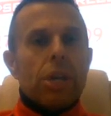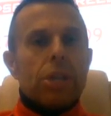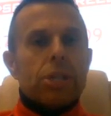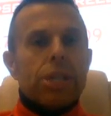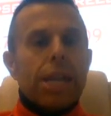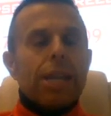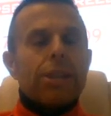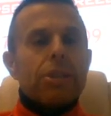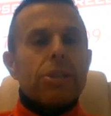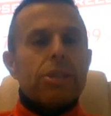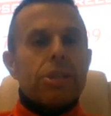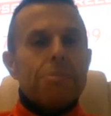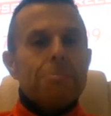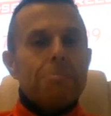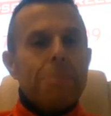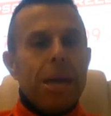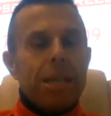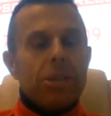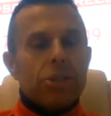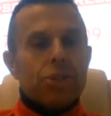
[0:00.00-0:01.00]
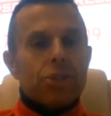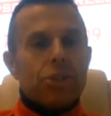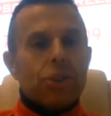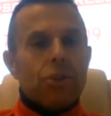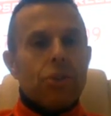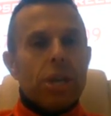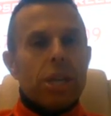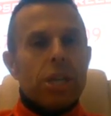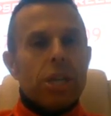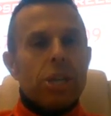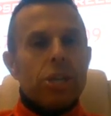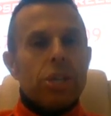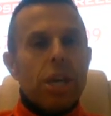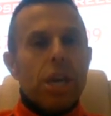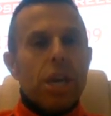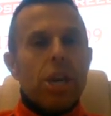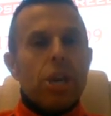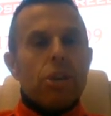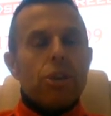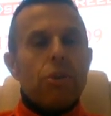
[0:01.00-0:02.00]
a sand and cement screed,
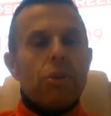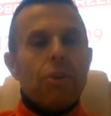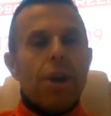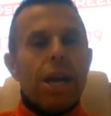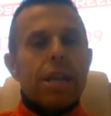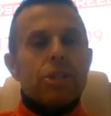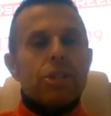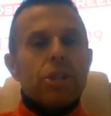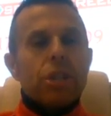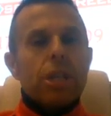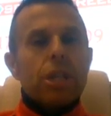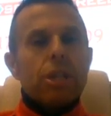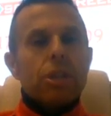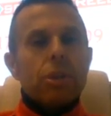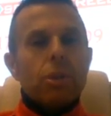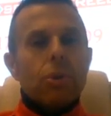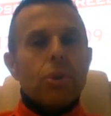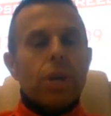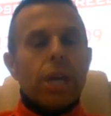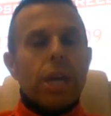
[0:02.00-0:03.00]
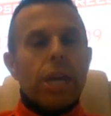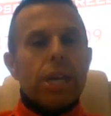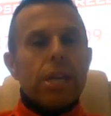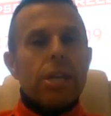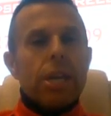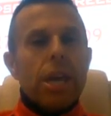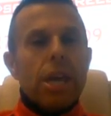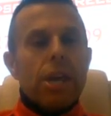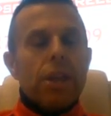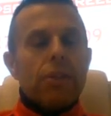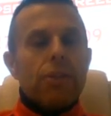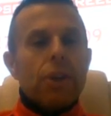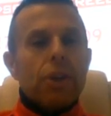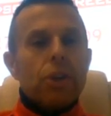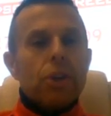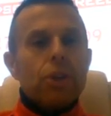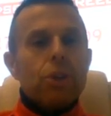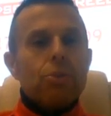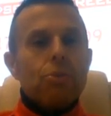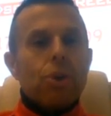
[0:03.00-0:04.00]
you're actually looking
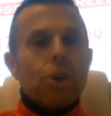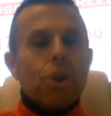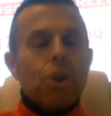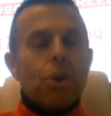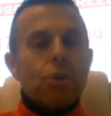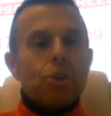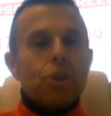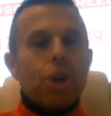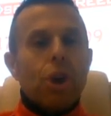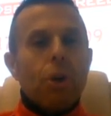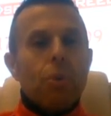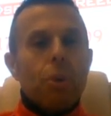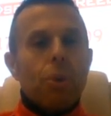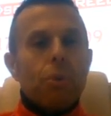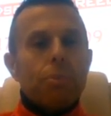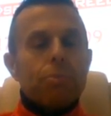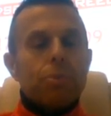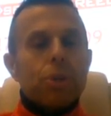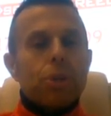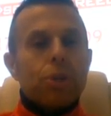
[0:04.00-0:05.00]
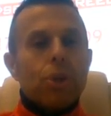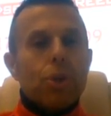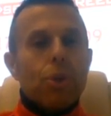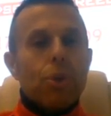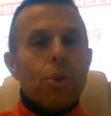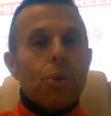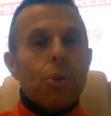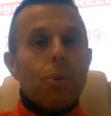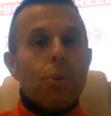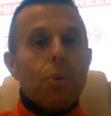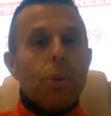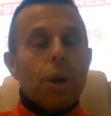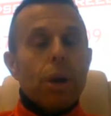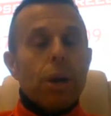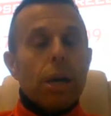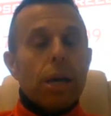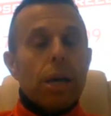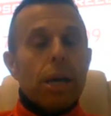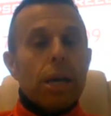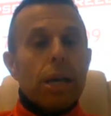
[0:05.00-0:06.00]
that you could go up
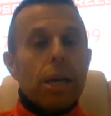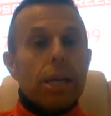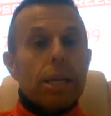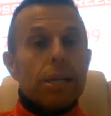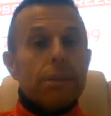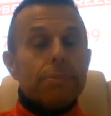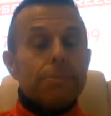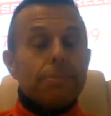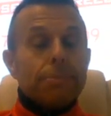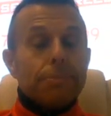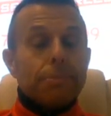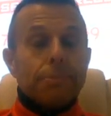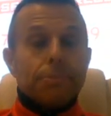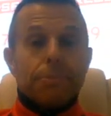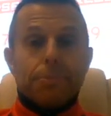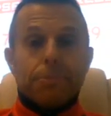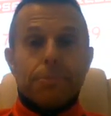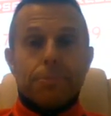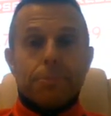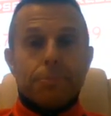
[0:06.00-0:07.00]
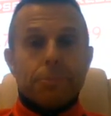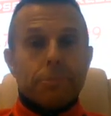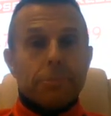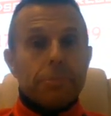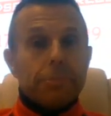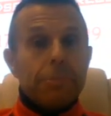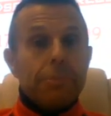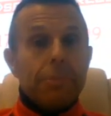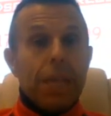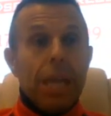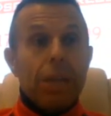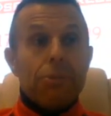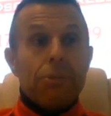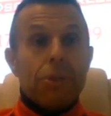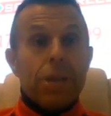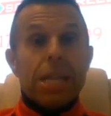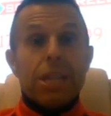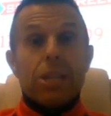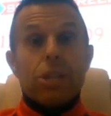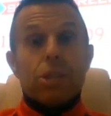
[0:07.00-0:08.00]
to
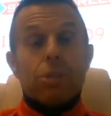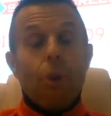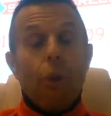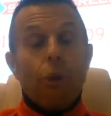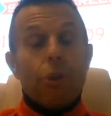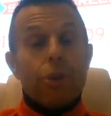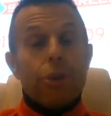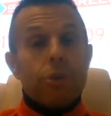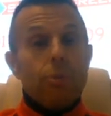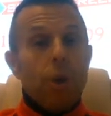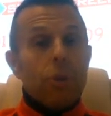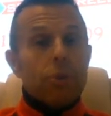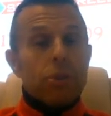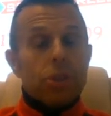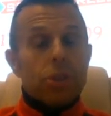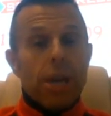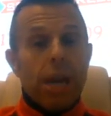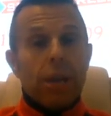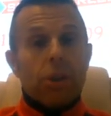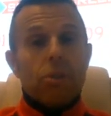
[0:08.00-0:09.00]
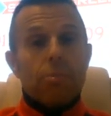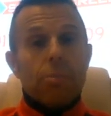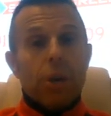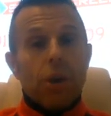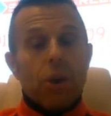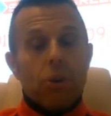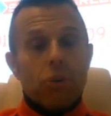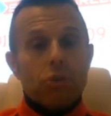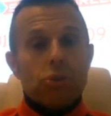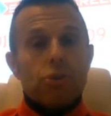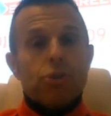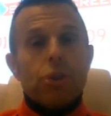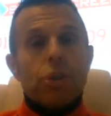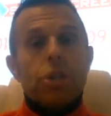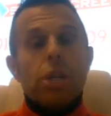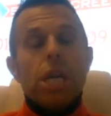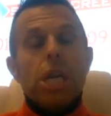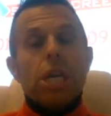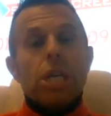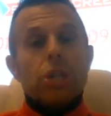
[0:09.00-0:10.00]
really as much as you want. So that could be
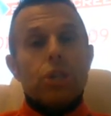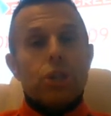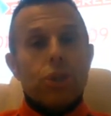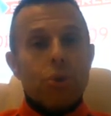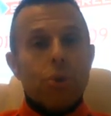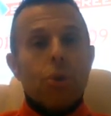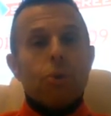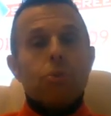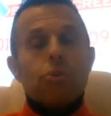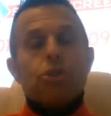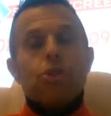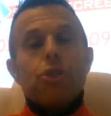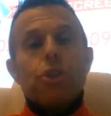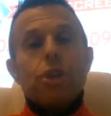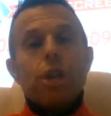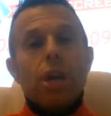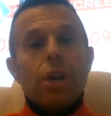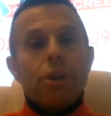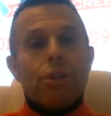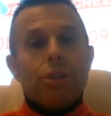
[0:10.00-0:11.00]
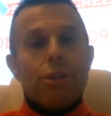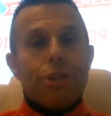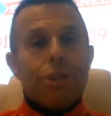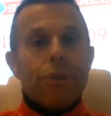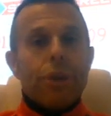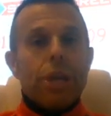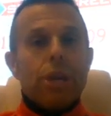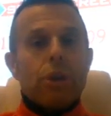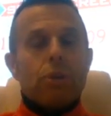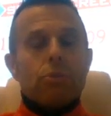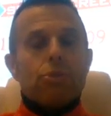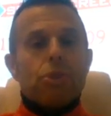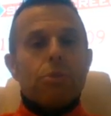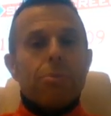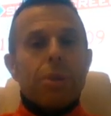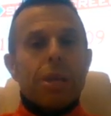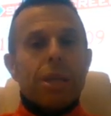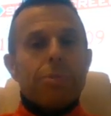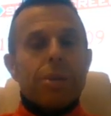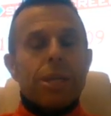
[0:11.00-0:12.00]
100, 200, 300
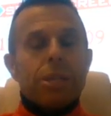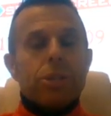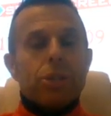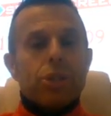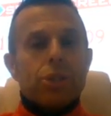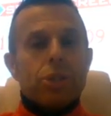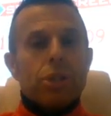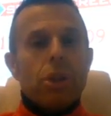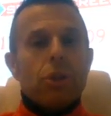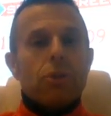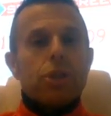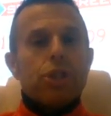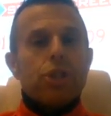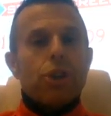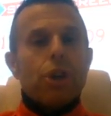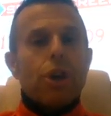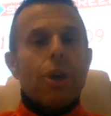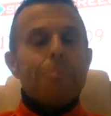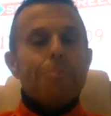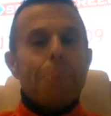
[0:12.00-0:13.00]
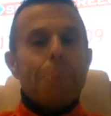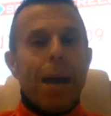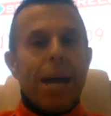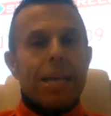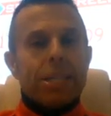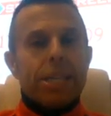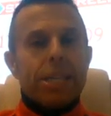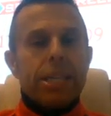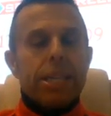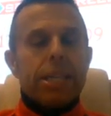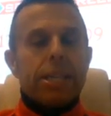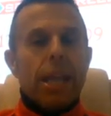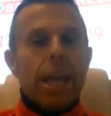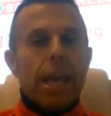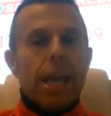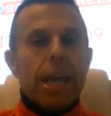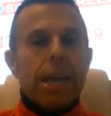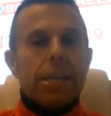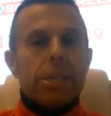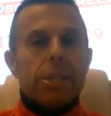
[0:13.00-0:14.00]
millimeters. So long as you're compacting in
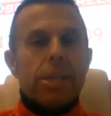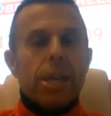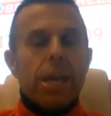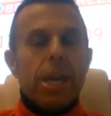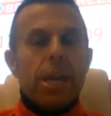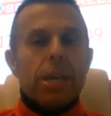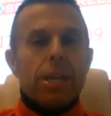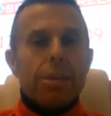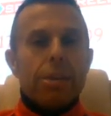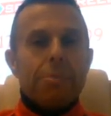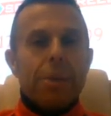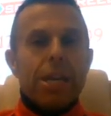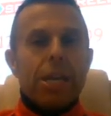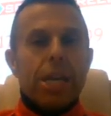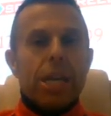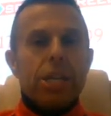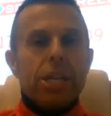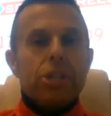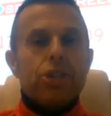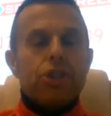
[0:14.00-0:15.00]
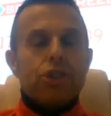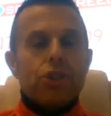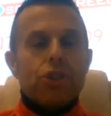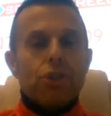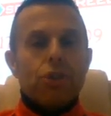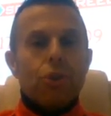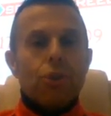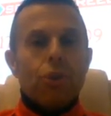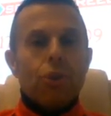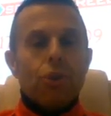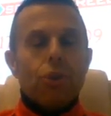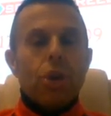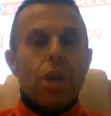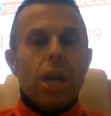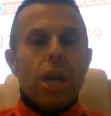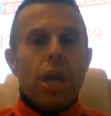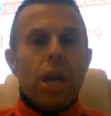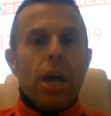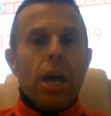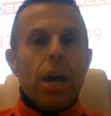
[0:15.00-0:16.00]
layers, you're making sure
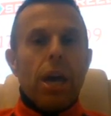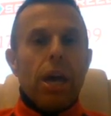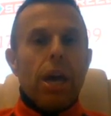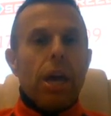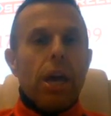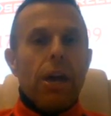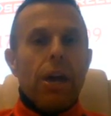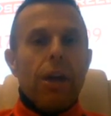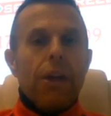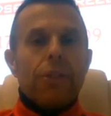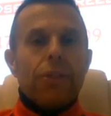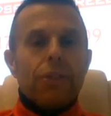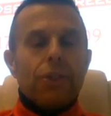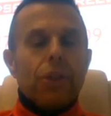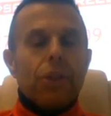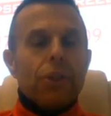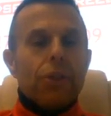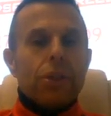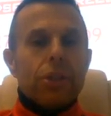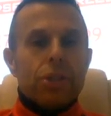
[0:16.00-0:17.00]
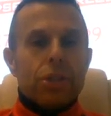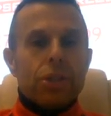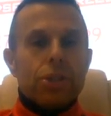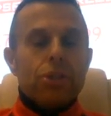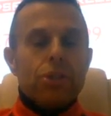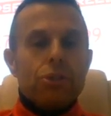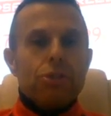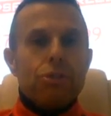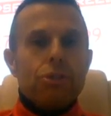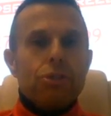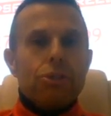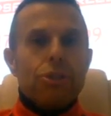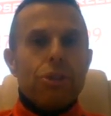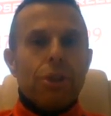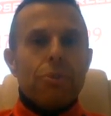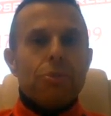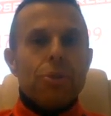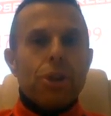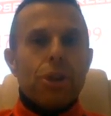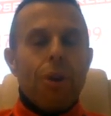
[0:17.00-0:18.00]
that
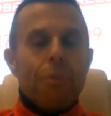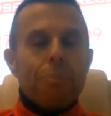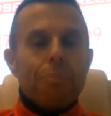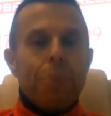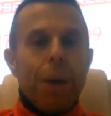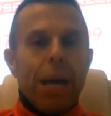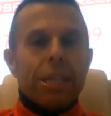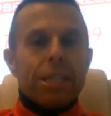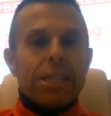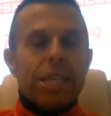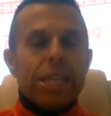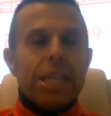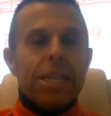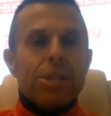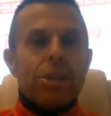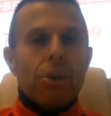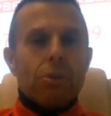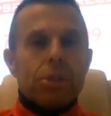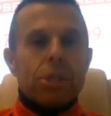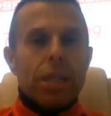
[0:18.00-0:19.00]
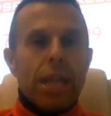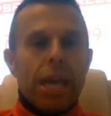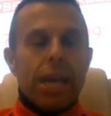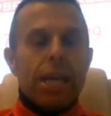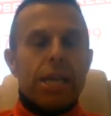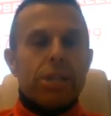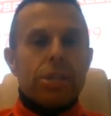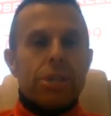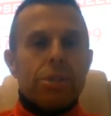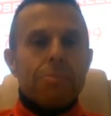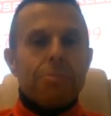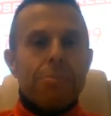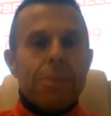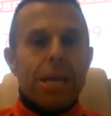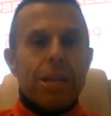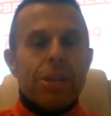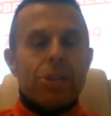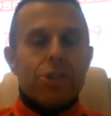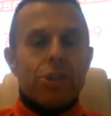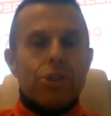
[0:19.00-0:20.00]
you're compacting in those layers to
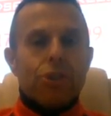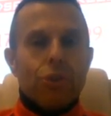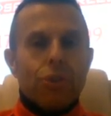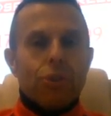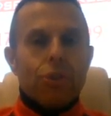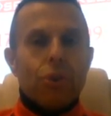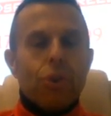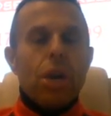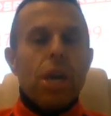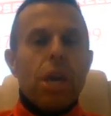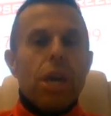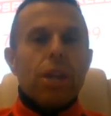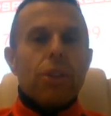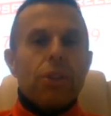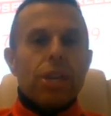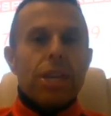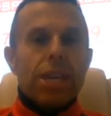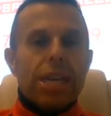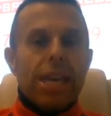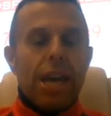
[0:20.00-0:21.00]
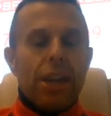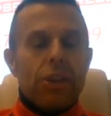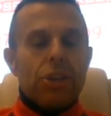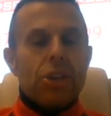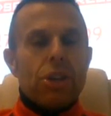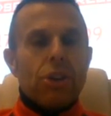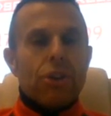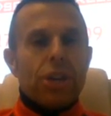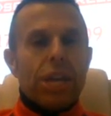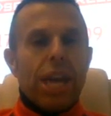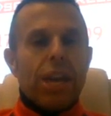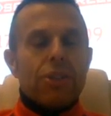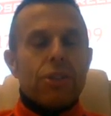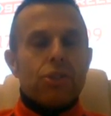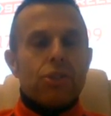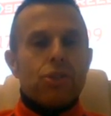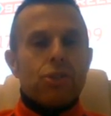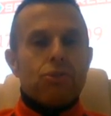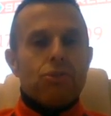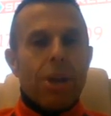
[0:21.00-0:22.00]
make sure that you're going to get the
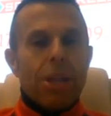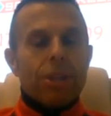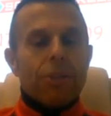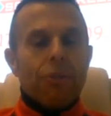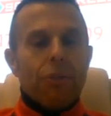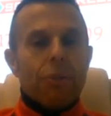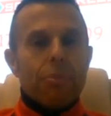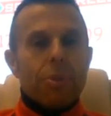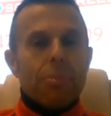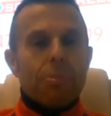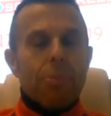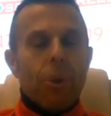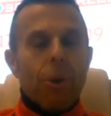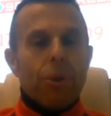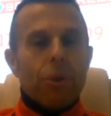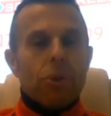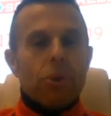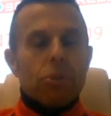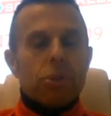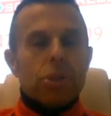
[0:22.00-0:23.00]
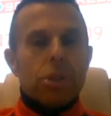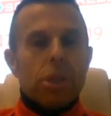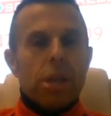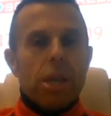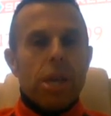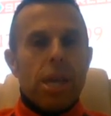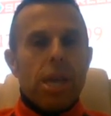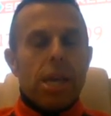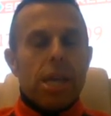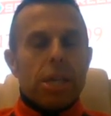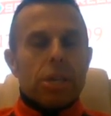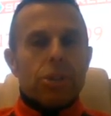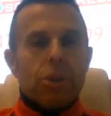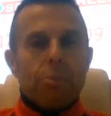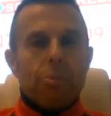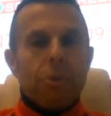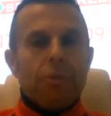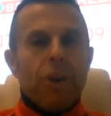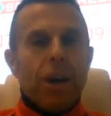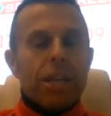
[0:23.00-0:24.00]
strength from the product.
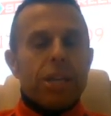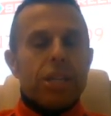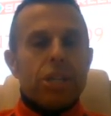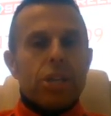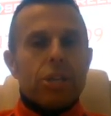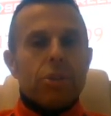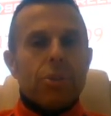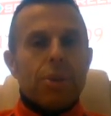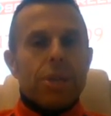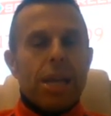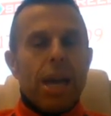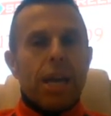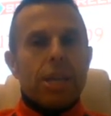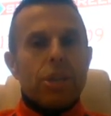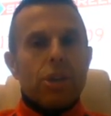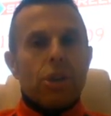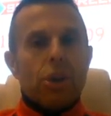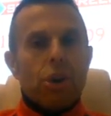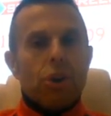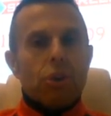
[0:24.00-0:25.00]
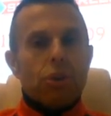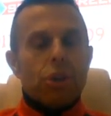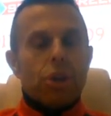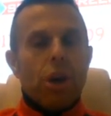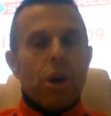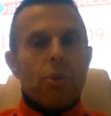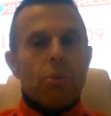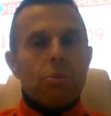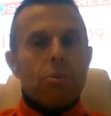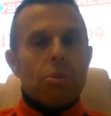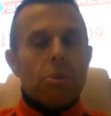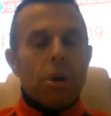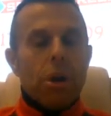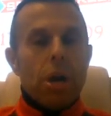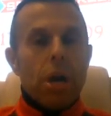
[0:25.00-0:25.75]
So providing you're doing that, you could go